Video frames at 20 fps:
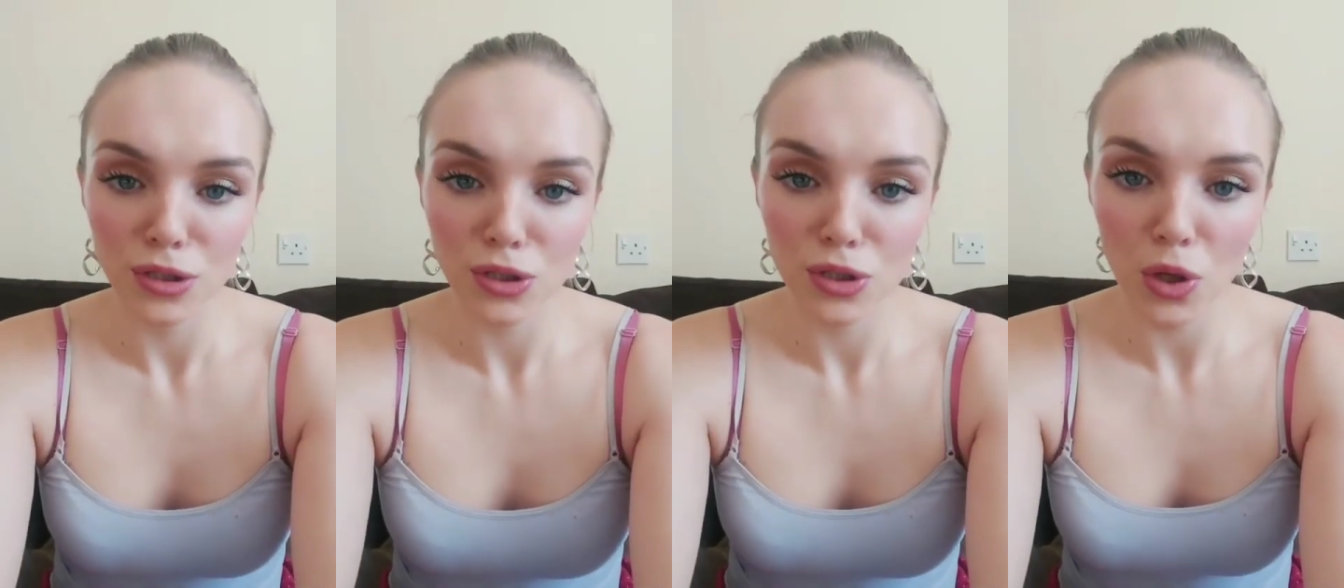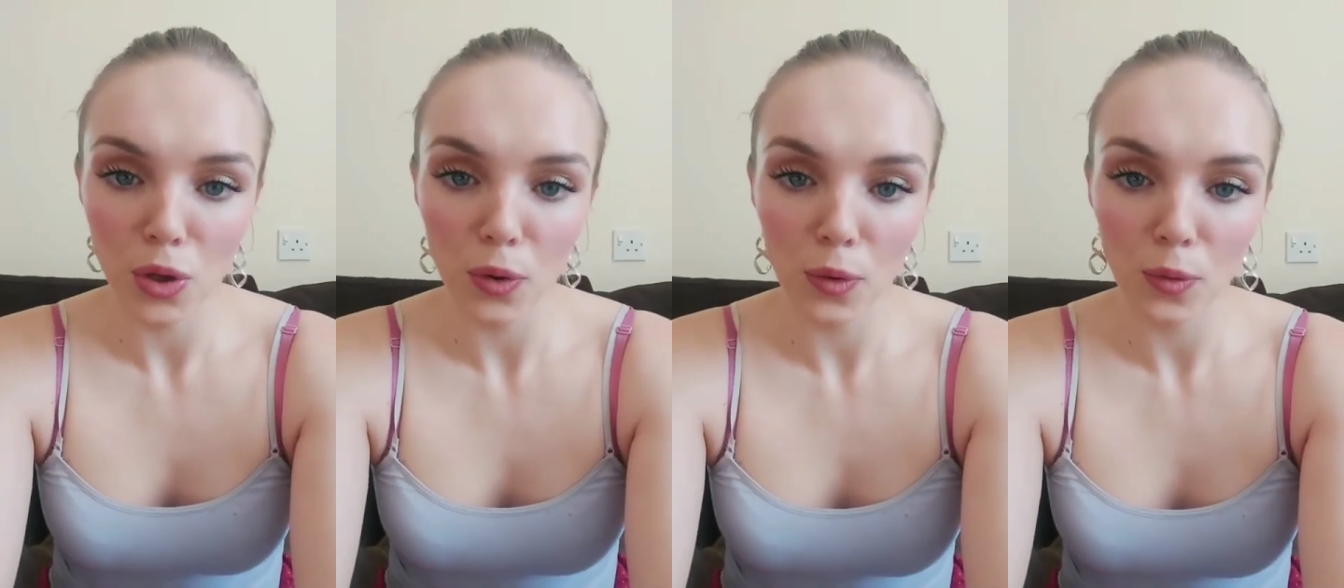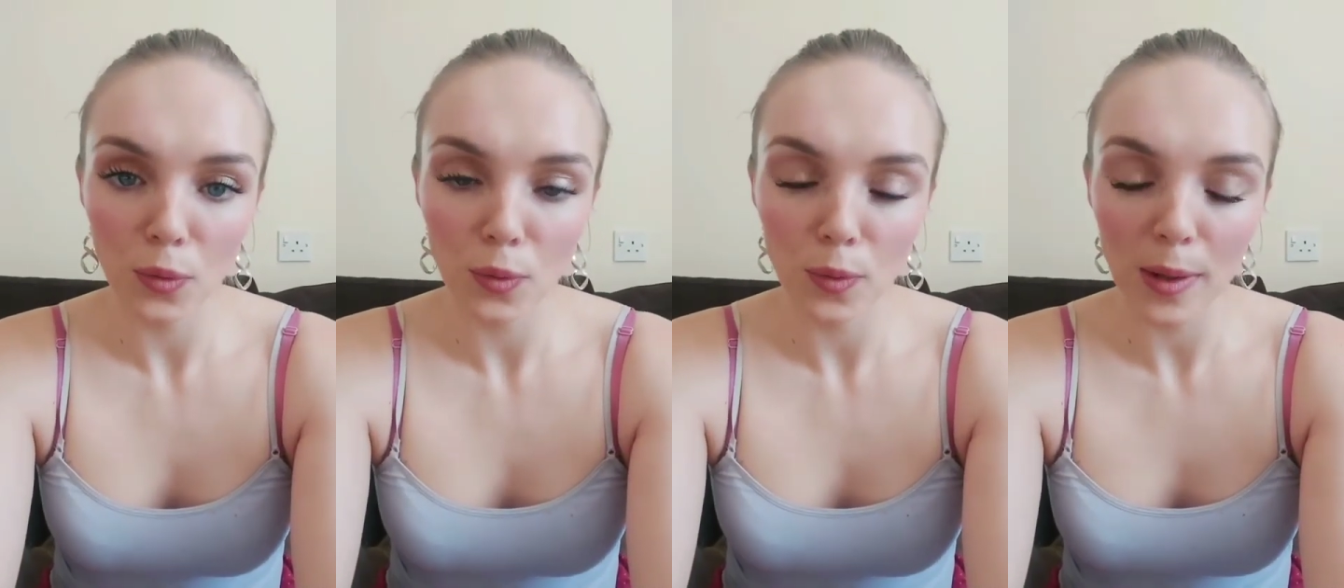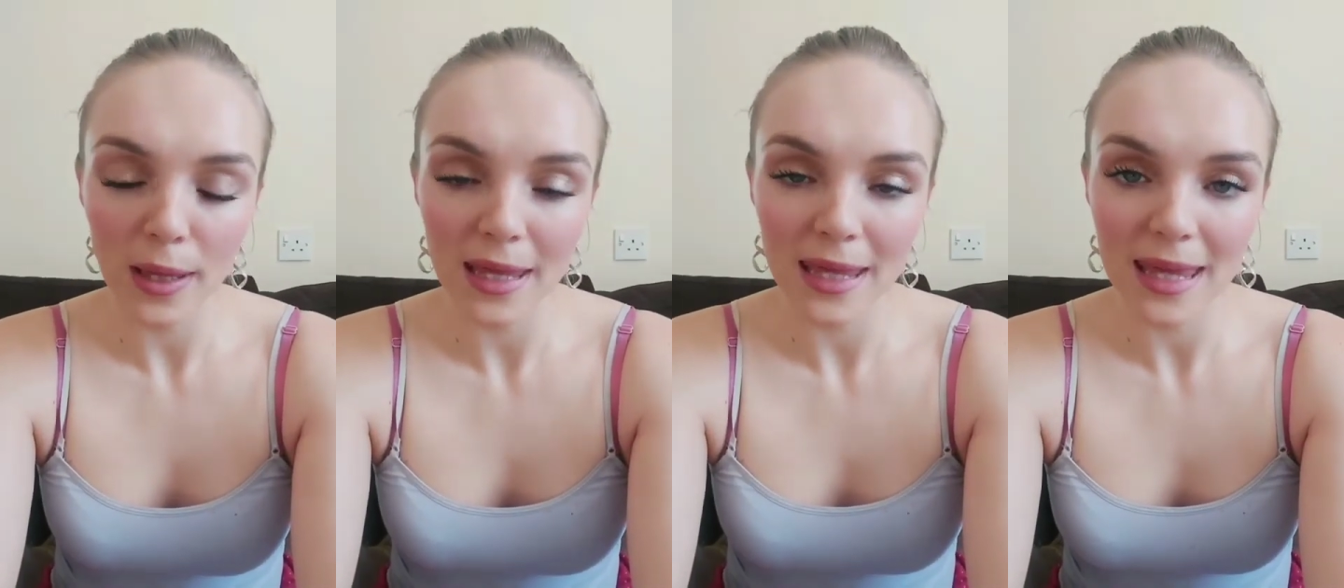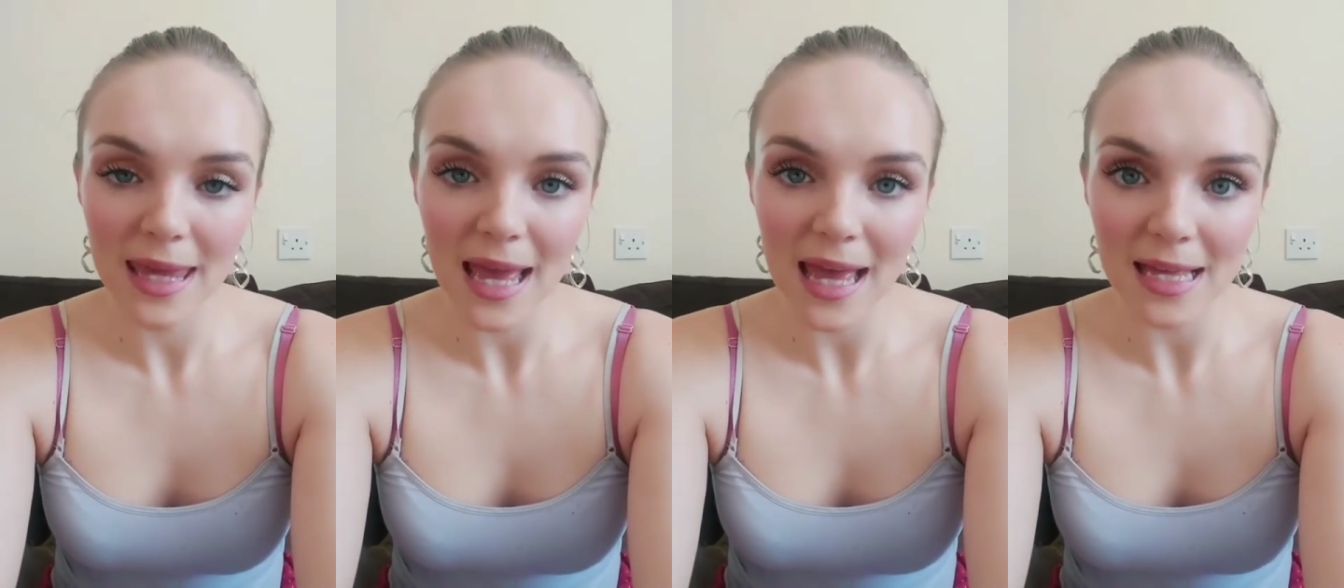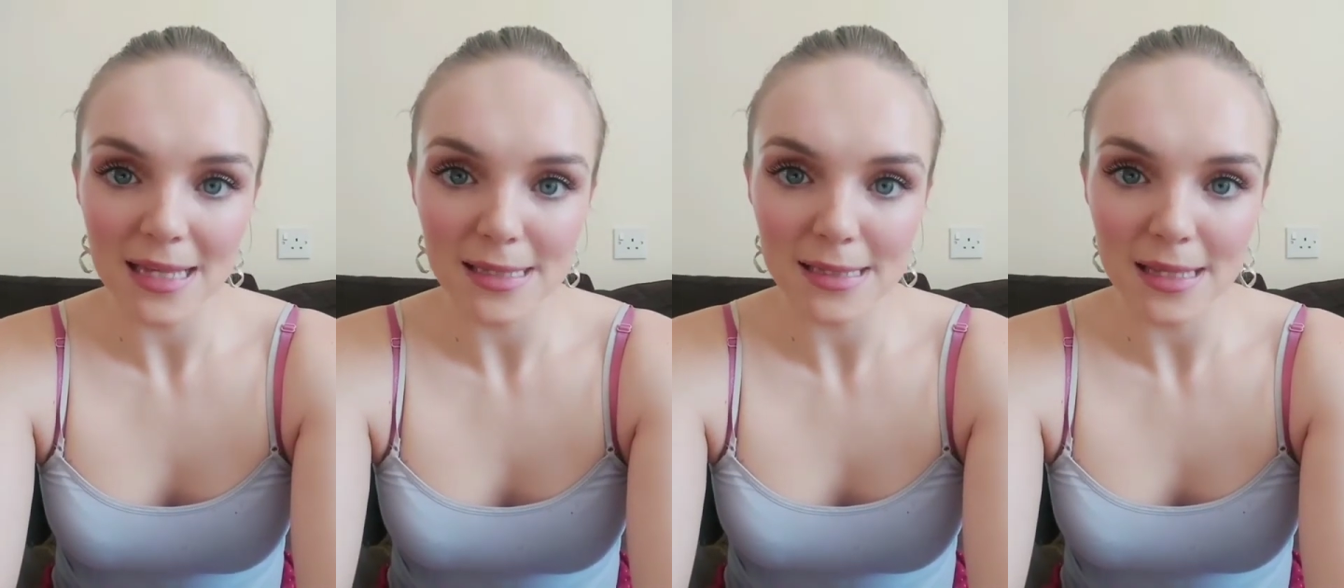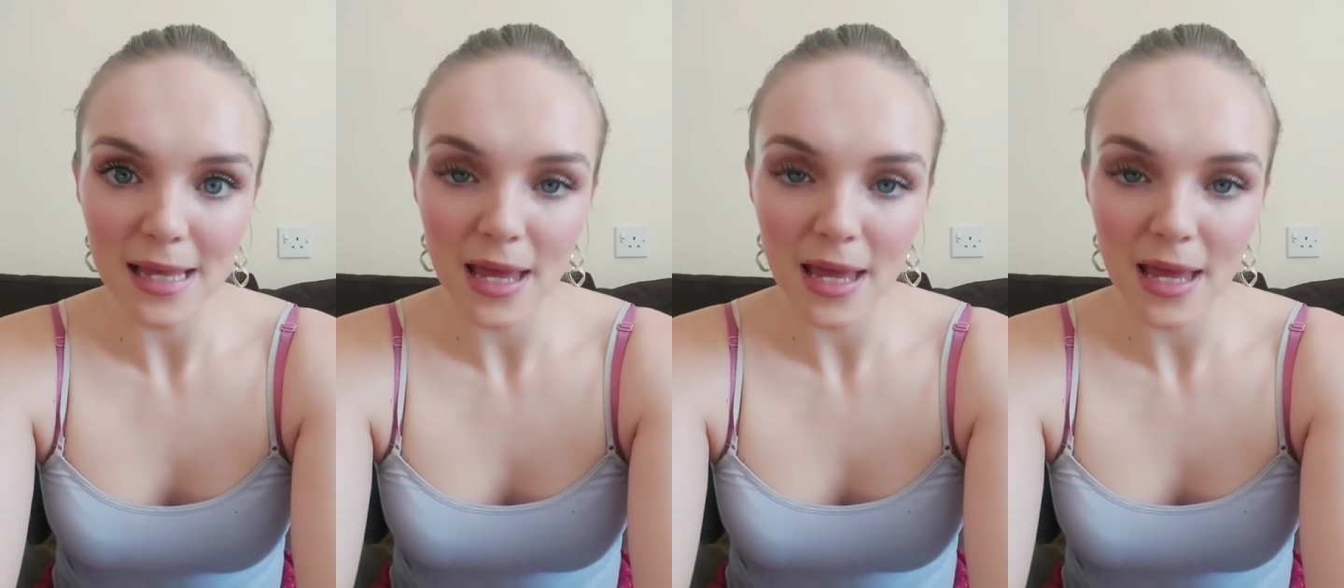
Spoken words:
So yes,